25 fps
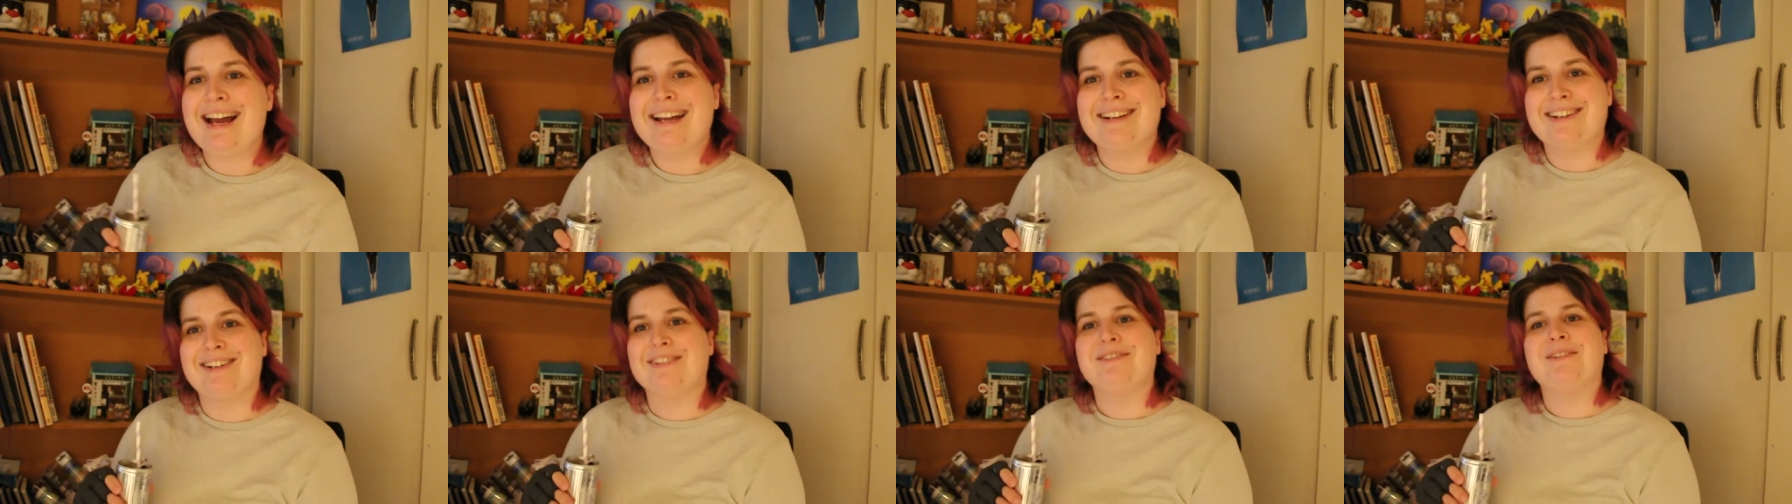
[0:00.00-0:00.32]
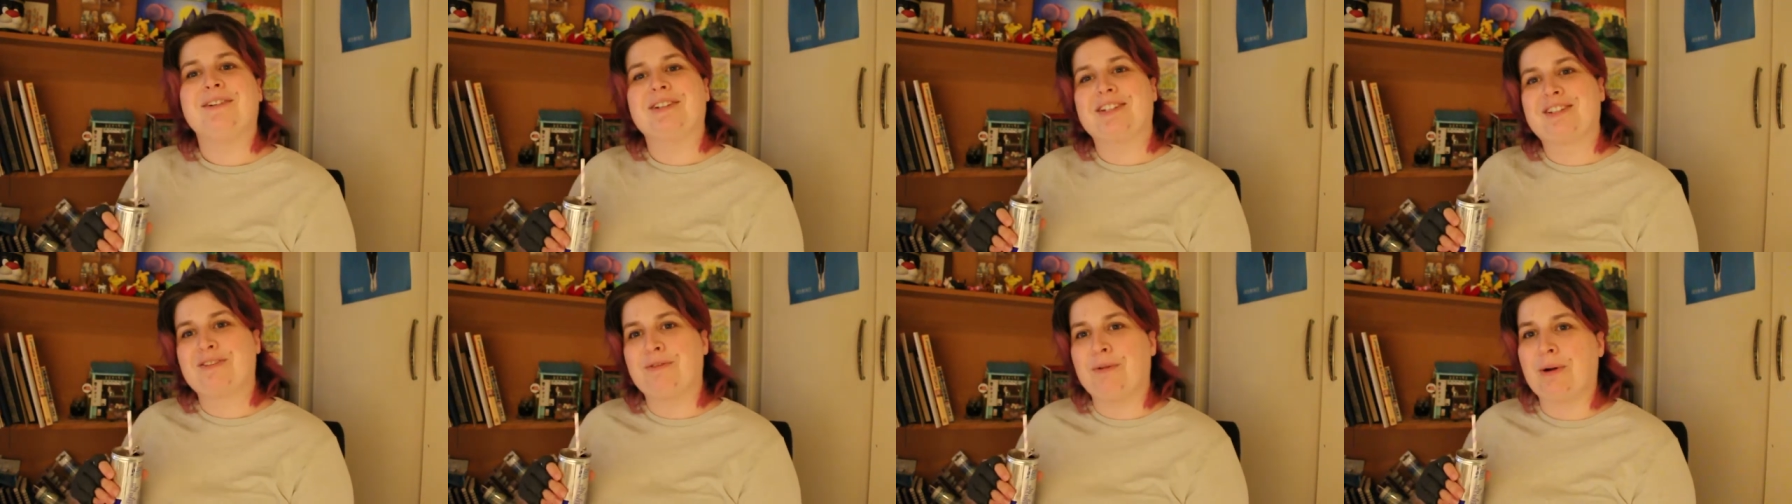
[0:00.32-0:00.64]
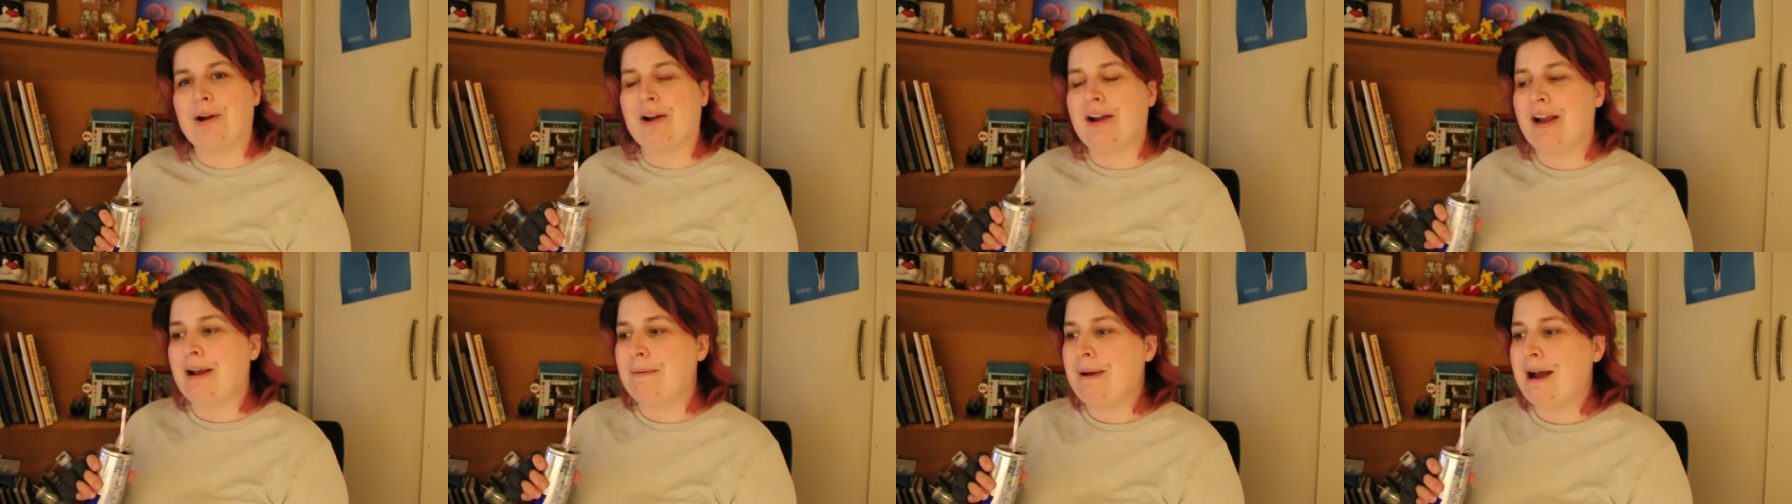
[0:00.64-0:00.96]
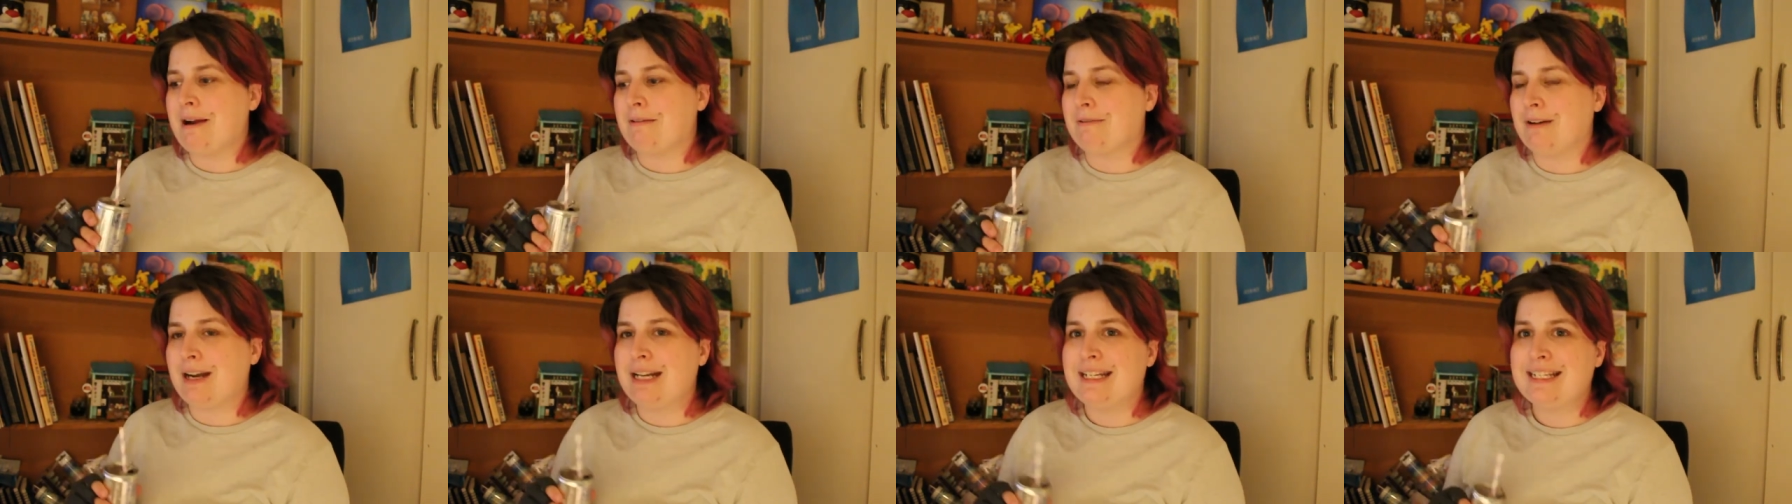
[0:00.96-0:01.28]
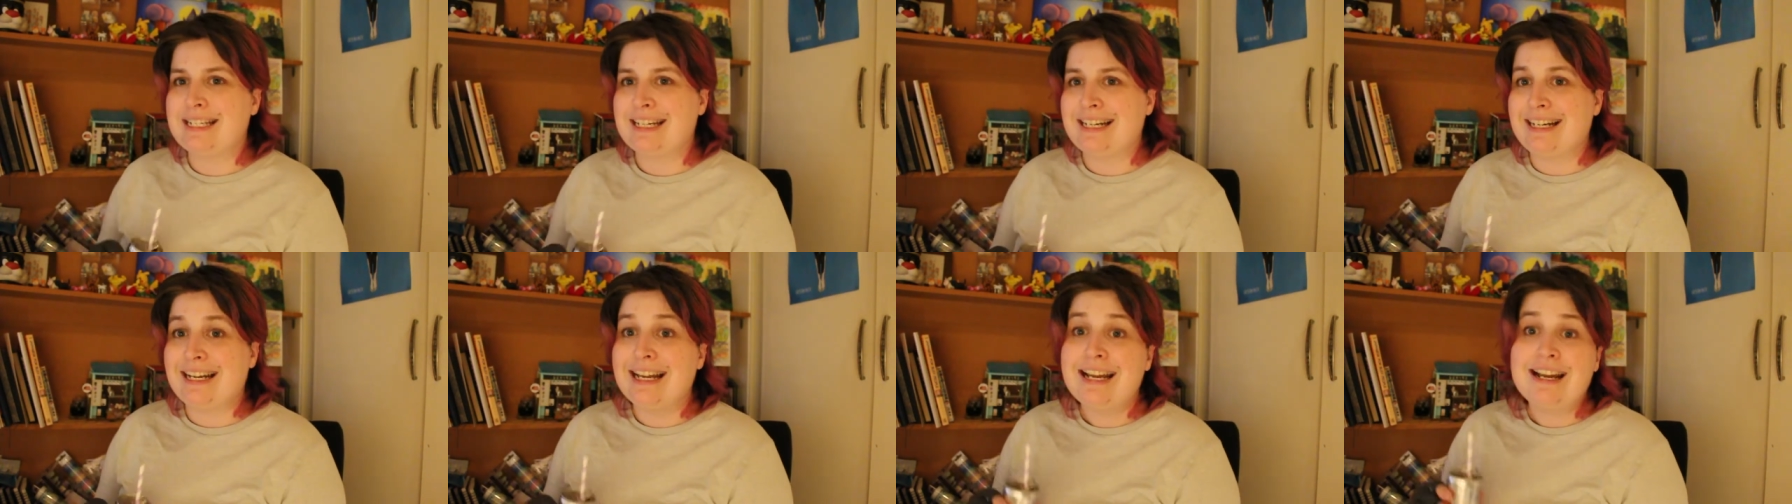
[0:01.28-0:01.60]
I don't want to worry about
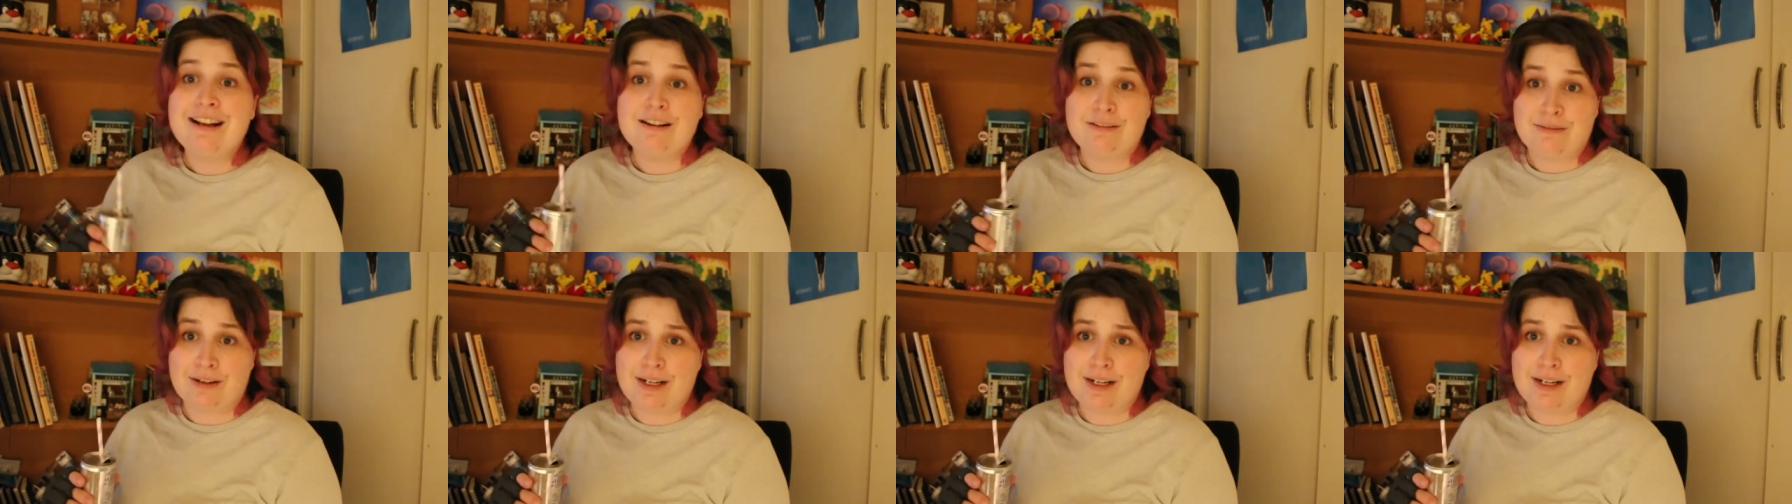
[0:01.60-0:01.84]
renting.